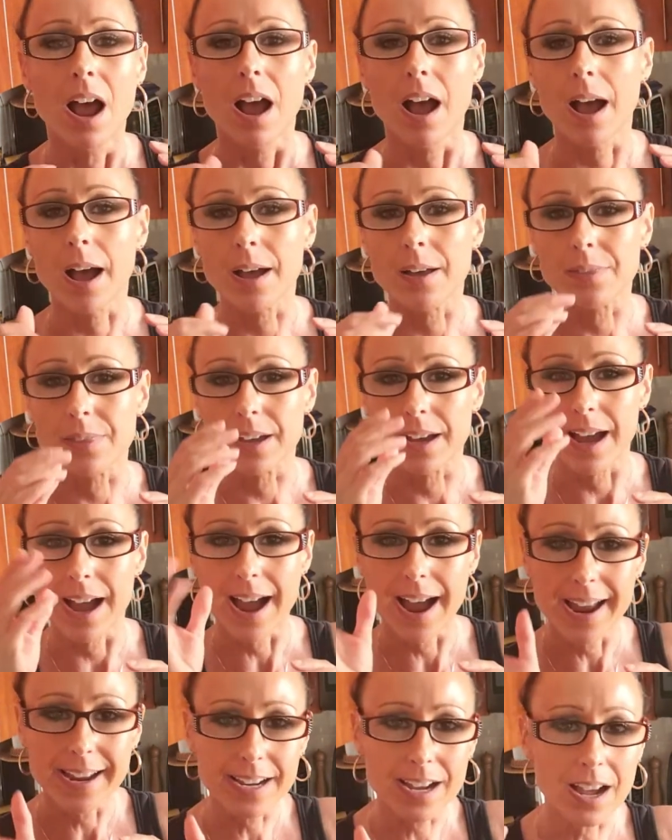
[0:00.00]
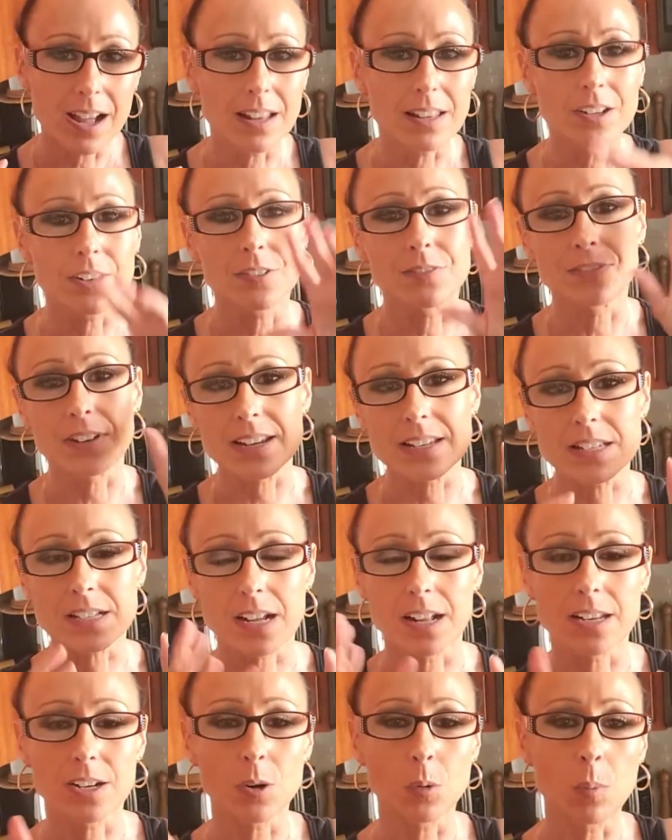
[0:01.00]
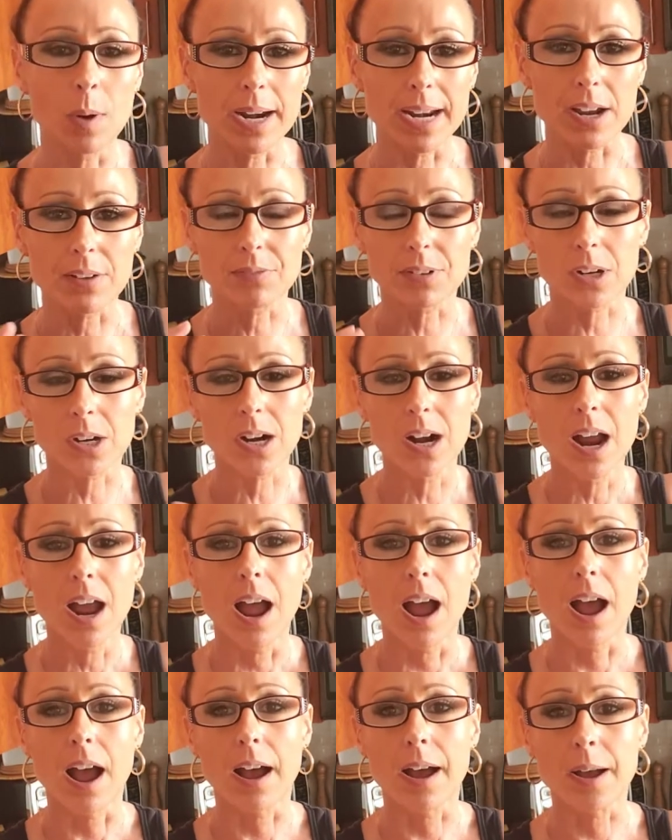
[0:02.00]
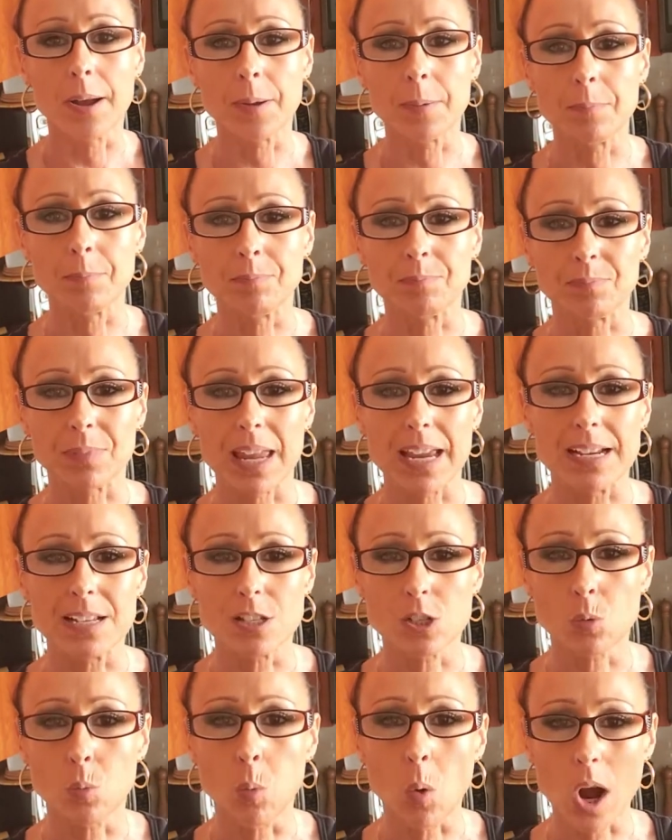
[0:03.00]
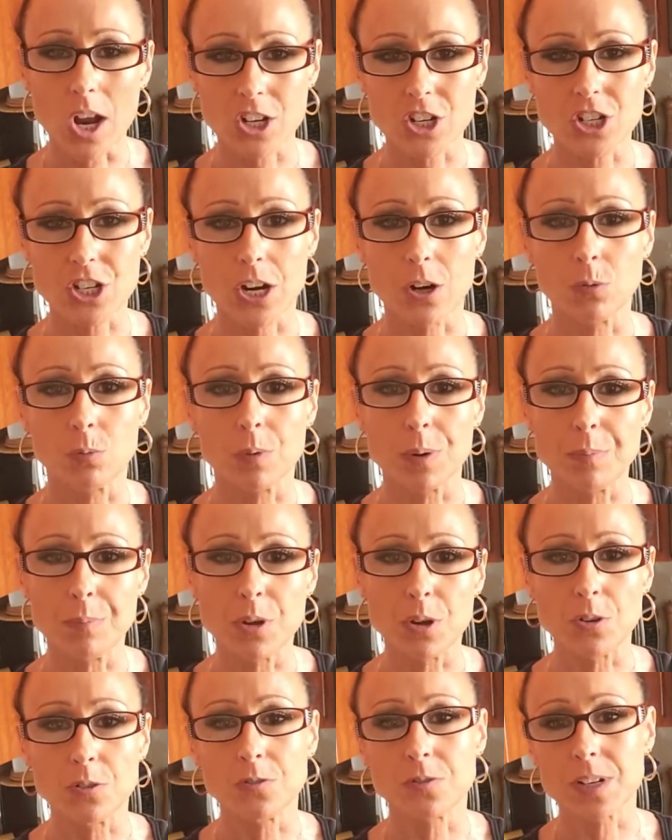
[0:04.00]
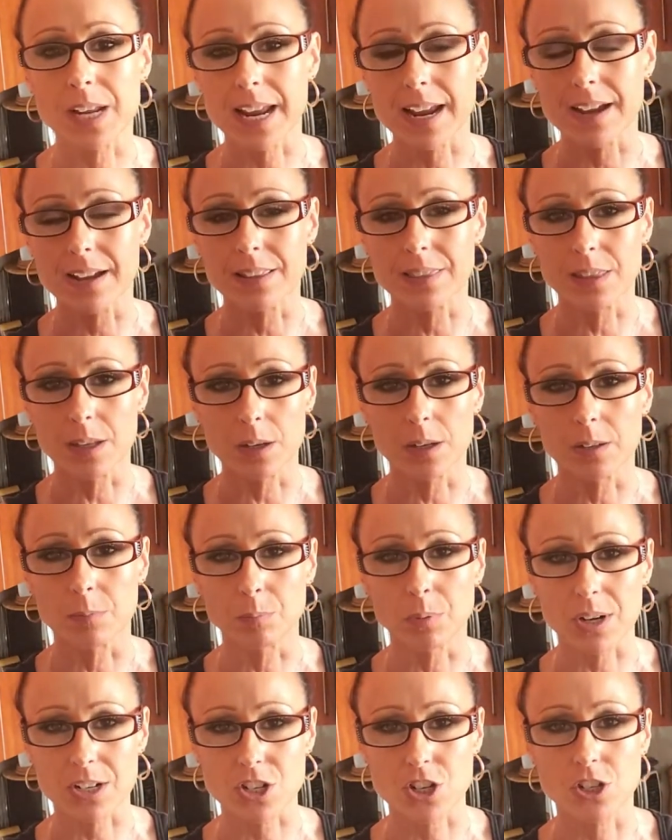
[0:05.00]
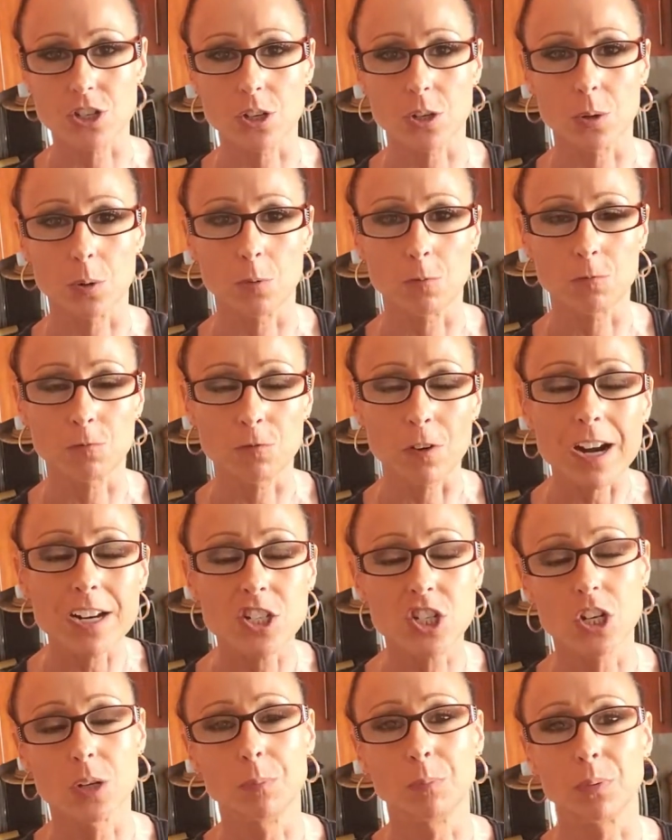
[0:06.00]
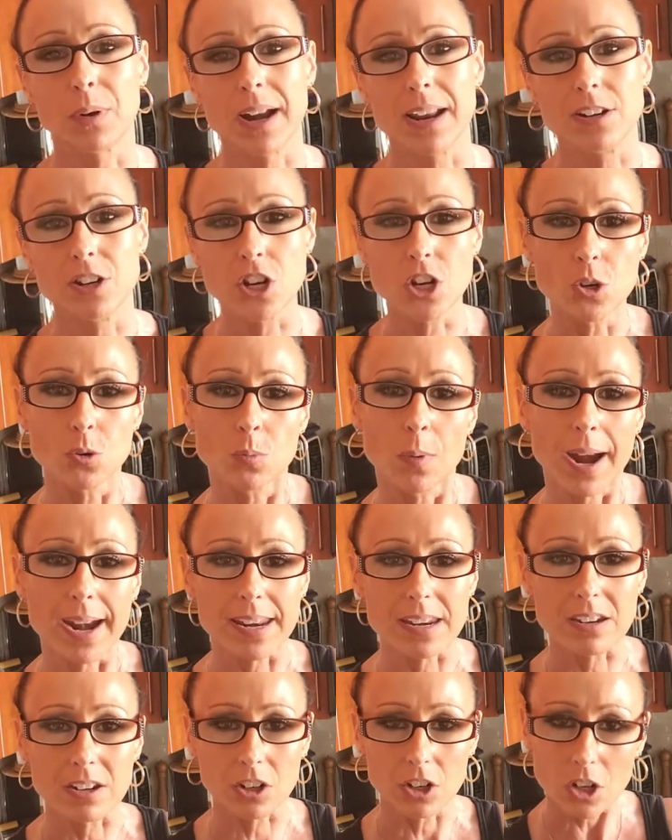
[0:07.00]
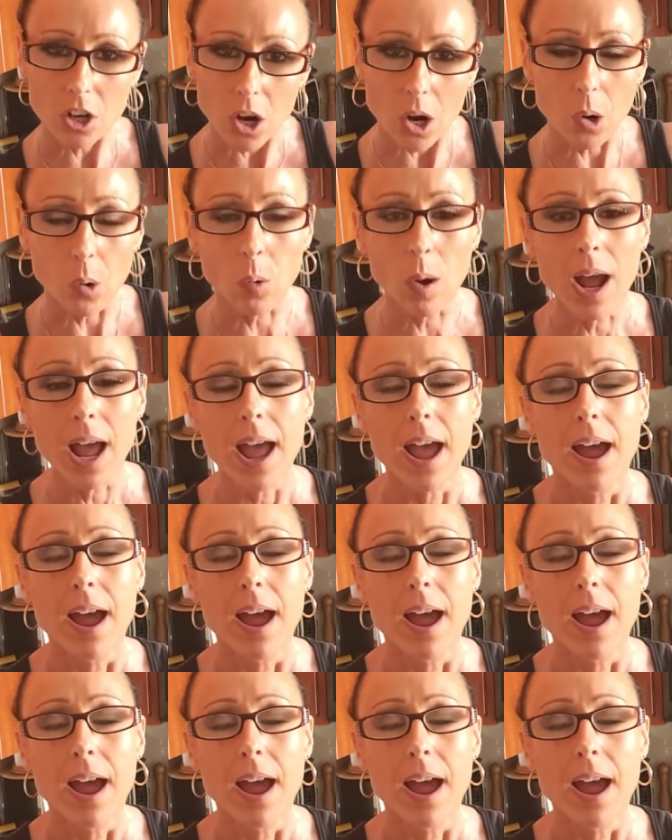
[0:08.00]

the eye color, face color, whatever, is washed out, removed, and the brushes are fresh and brand new, ready to go.